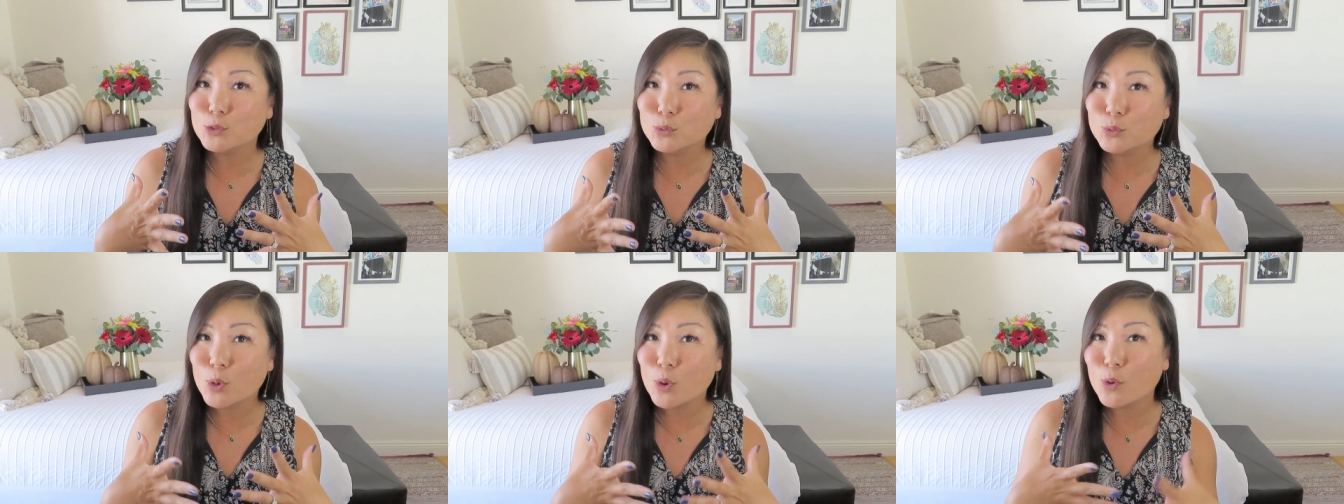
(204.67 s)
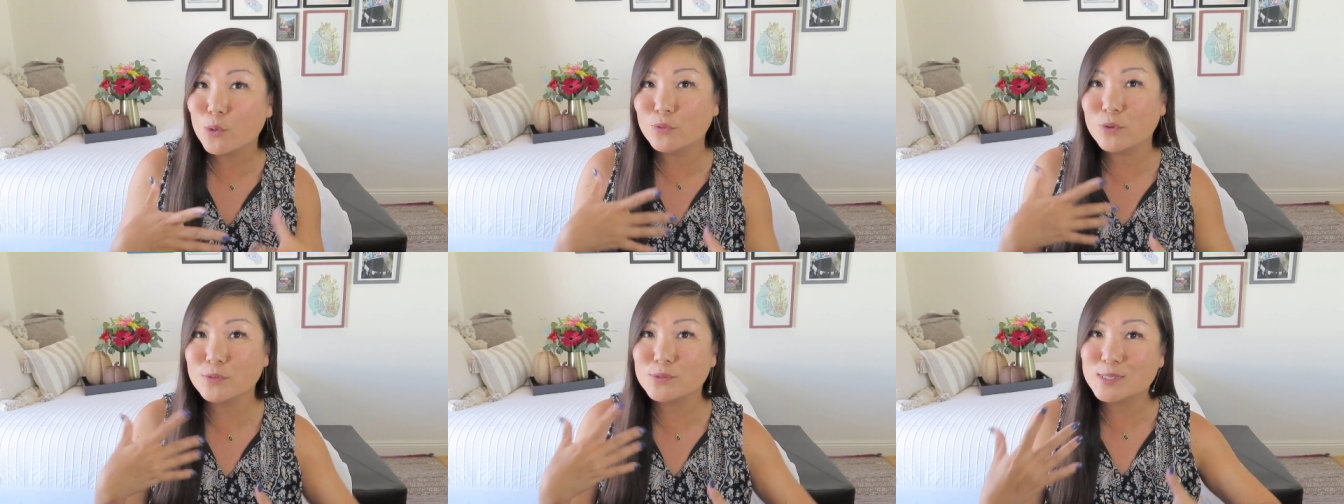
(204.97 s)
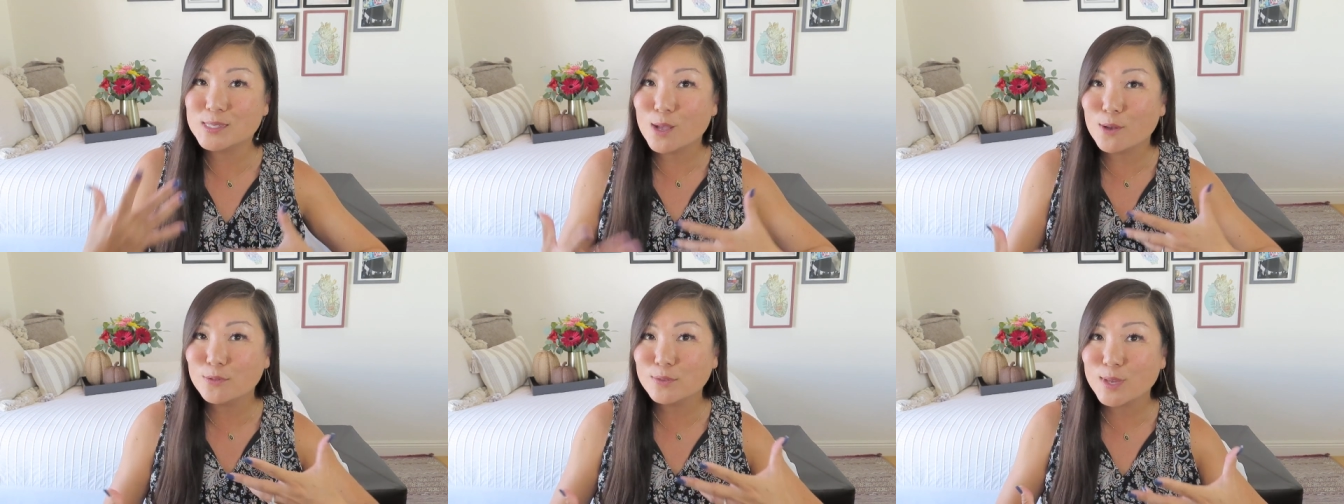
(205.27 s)
trove of
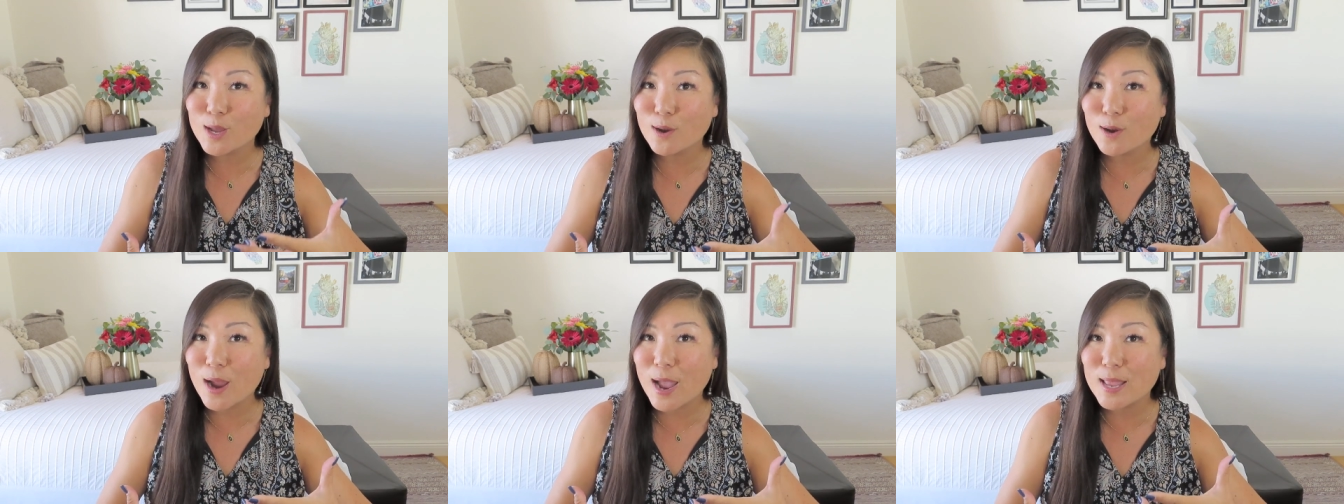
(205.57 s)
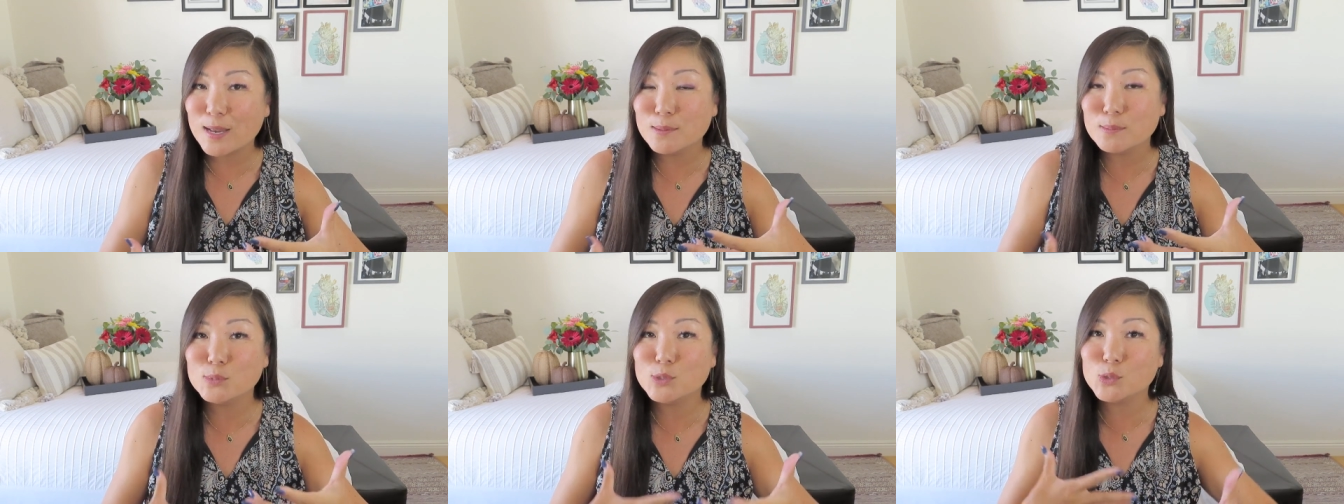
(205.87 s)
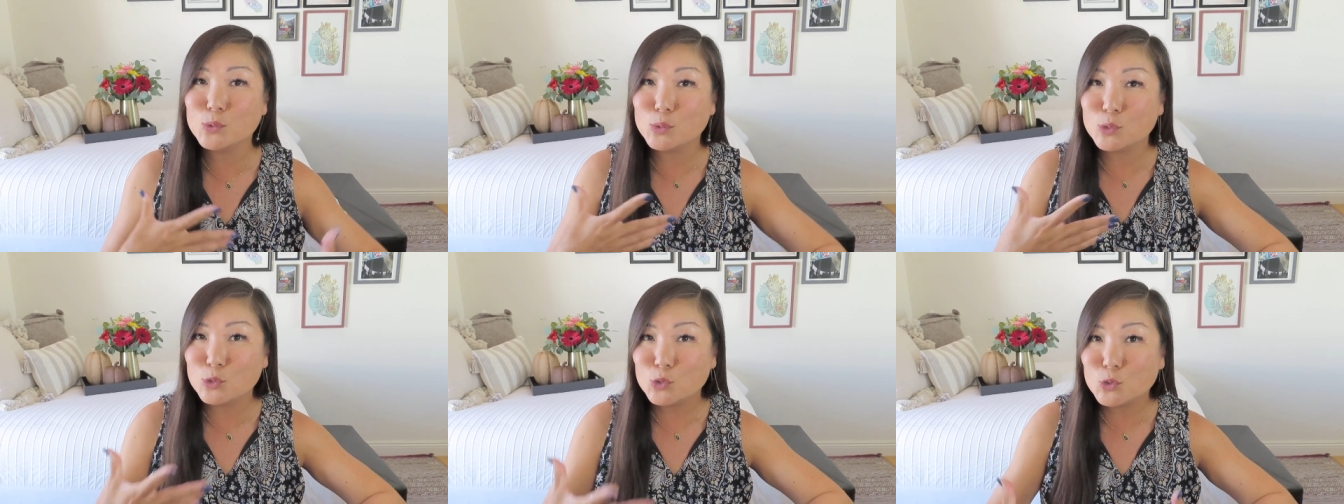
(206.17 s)
self-care items
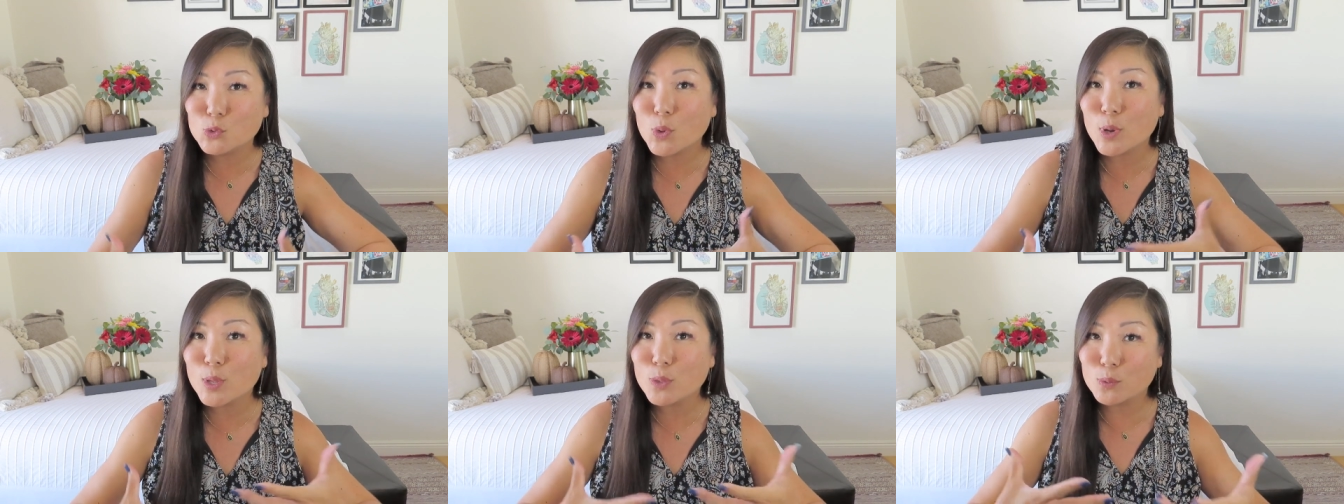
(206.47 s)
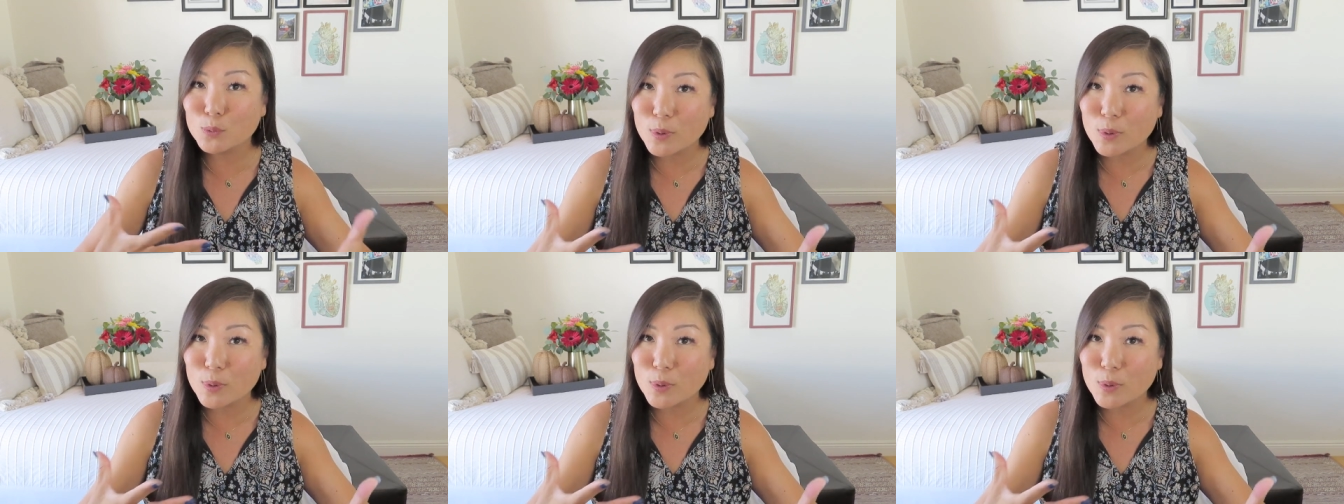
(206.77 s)
to enjoy